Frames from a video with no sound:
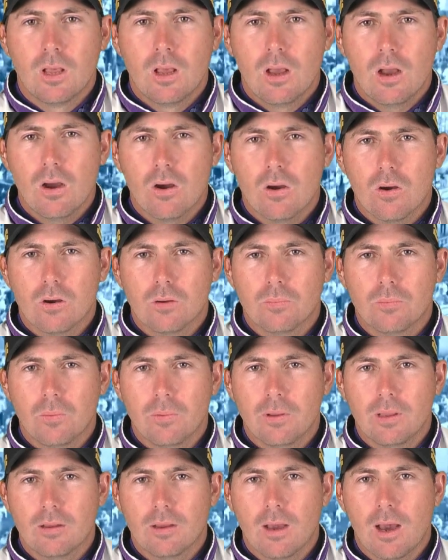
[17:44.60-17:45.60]
Oh,
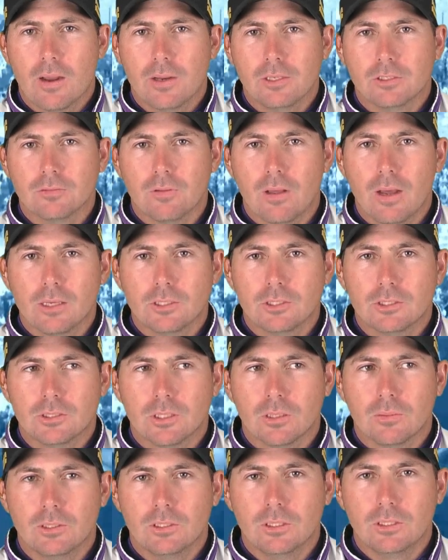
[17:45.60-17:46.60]
probably RD's Flash.
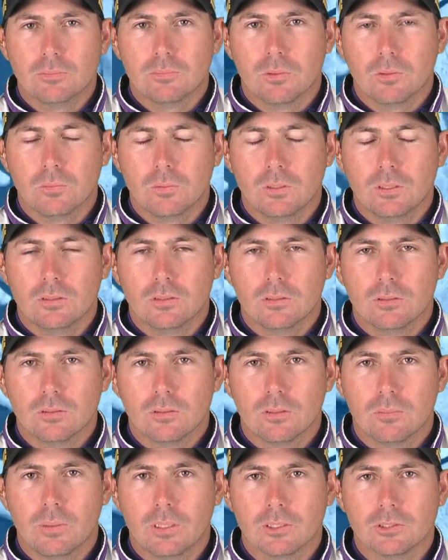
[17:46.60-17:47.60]
He's probably
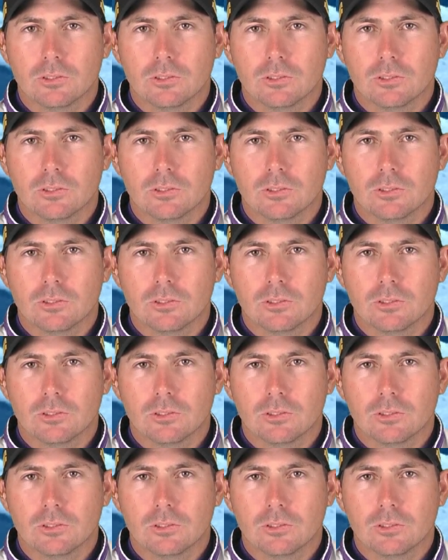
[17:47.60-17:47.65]
the best